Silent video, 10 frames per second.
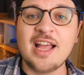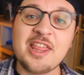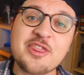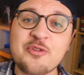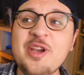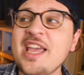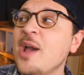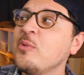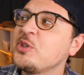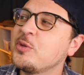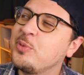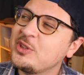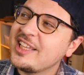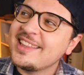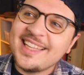And three, I want to
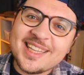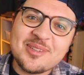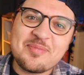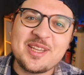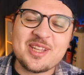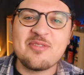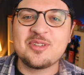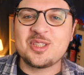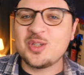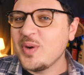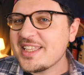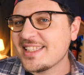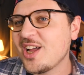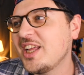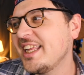put a little bit of a
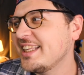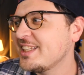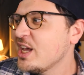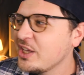twist on it.